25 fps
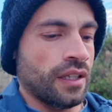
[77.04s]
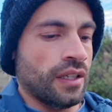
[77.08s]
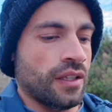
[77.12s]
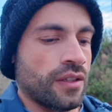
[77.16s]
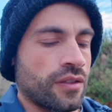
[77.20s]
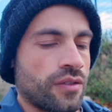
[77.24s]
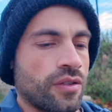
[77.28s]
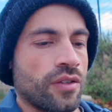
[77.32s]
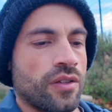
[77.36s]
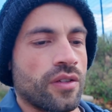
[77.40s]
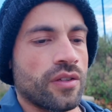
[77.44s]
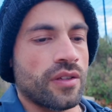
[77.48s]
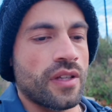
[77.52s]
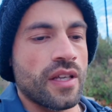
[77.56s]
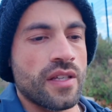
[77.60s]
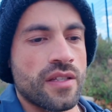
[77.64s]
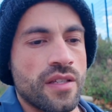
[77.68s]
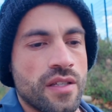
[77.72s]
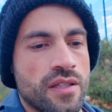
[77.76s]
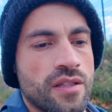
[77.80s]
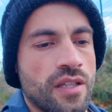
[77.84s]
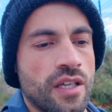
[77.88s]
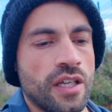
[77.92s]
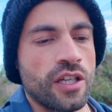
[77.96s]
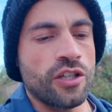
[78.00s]
So this
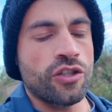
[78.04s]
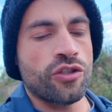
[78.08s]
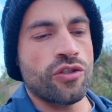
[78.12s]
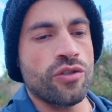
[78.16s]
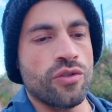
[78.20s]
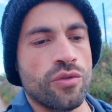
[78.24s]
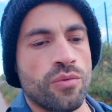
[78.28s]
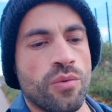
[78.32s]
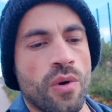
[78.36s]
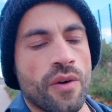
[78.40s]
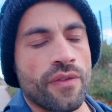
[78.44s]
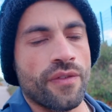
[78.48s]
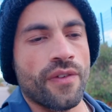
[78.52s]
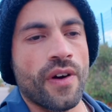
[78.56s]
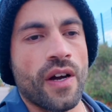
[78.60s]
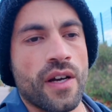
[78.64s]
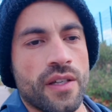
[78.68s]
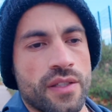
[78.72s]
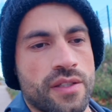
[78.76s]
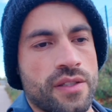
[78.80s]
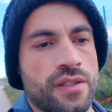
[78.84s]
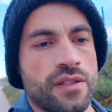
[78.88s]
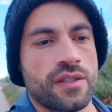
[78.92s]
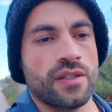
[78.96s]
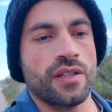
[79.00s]
is the issue with
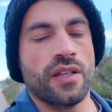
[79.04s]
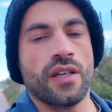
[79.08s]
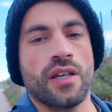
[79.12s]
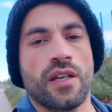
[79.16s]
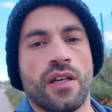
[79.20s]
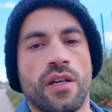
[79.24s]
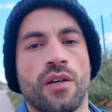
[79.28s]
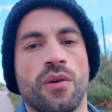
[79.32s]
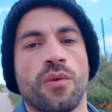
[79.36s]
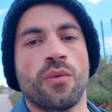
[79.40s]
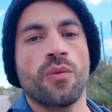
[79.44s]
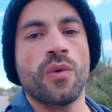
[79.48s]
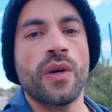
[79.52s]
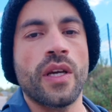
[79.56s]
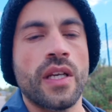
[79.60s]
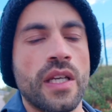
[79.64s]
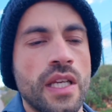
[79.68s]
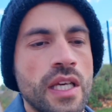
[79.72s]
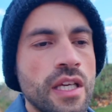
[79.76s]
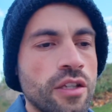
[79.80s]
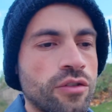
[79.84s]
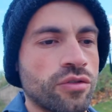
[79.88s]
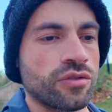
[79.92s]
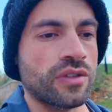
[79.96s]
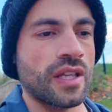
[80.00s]
us. We
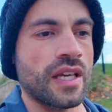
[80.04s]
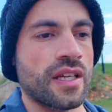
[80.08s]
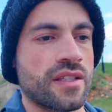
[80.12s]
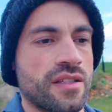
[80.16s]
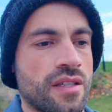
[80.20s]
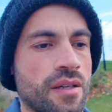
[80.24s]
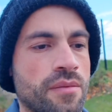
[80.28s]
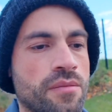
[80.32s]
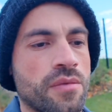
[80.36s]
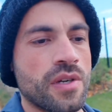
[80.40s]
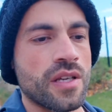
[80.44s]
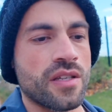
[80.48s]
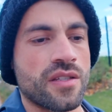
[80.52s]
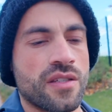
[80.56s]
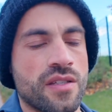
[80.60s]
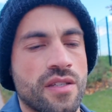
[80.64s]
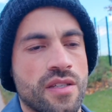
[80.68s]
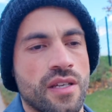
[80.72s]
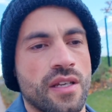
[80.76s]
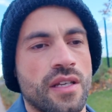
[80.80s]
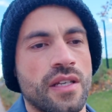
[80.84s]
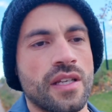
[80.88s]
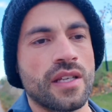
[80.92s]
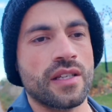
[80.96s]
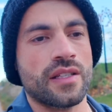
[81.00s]
need to take some risks
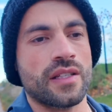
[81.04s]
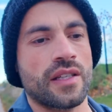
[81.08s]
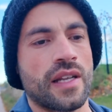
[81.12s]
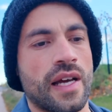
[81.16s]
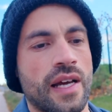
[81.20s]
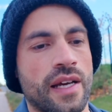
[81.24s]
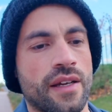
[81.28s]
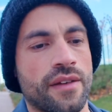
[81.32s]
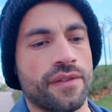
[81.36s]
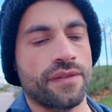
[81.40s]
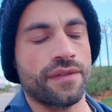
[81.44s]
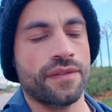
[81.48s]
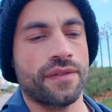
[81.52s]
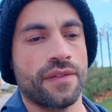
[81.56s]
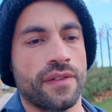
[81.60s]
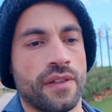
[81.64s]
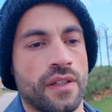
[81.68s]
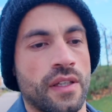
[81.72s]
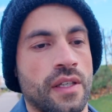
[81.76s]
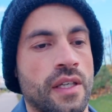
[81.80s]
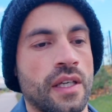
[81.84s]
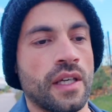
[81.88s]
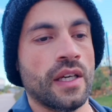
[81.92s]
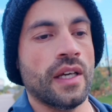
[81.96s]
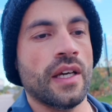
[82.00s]
in this life.
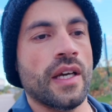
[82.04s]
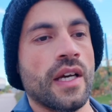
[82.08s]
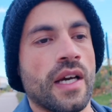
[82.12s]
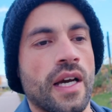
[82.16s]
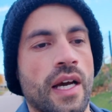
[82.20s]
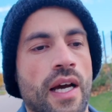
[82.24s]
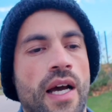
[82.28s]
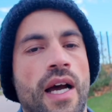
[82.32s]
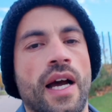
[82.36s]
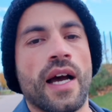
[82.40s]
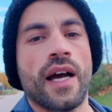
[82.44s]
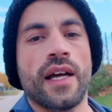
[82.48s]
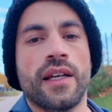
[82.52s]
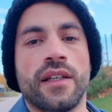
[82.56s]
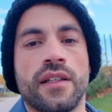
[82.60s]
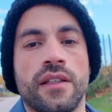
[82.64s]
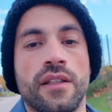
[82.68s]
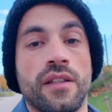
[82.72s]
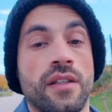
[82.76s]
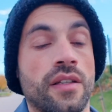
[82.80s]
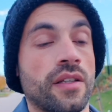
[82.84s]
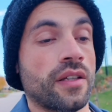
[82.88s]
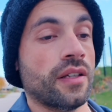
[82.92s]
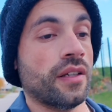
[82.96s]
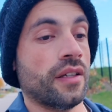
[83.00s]
And
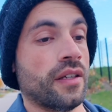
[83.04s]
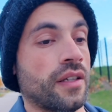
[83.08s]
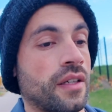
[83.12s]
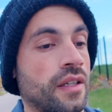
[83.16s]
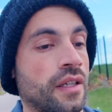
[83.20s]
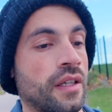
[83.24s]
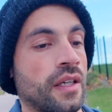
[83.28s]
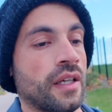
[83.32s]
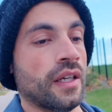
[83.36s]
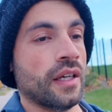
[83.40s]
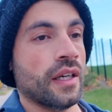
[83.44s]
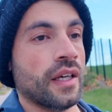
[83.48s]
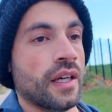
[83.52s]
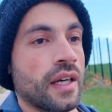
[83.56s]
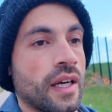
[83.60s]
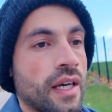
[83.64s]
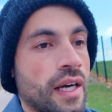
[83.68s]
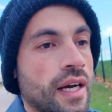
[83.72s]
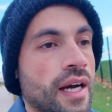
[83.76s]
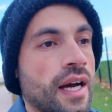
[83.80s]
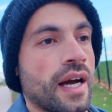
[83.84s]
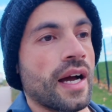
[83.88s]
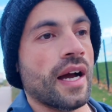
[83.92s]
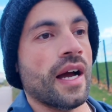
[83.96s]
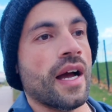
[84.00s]

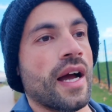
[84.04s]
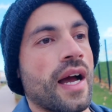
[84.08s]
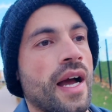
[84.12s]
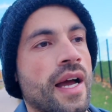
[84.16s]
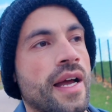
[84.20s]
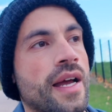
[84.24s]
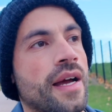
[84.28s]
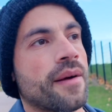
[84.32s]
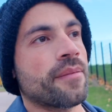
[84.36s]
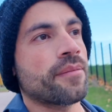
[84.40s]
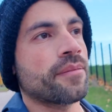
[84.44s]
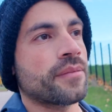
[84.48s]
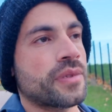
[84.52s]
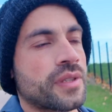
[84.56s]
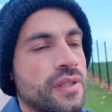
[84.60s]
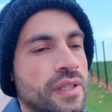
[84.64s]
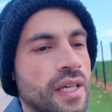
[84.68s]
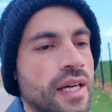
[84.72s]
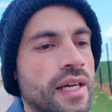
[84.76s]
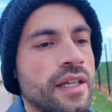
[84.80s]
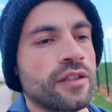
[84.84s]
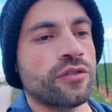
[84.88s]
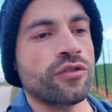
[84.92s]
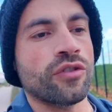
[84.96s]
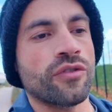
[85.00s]
I am
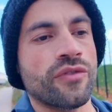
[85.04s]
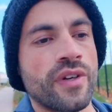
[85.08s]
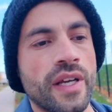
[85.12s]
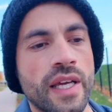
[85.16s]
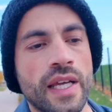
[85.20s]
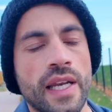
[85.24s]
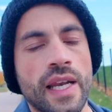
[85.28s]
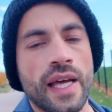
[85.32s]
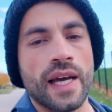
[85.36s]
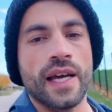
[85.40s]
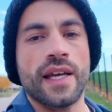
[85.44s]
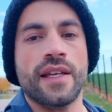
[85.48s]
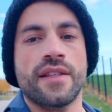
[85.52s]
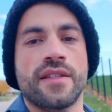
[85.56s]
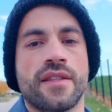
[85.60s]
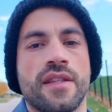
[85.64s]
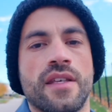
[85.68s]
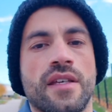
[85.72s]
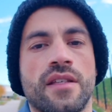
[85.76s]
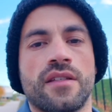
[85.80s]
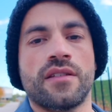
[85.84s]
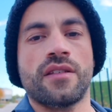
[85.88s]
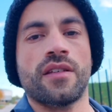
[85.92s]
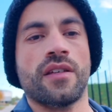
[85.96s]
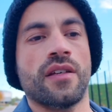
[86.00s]
starting to realize
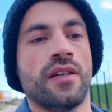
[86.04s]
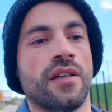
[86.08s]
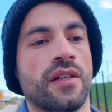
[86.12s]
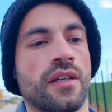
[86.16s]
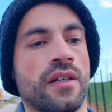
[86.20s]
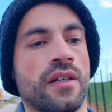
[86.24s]
that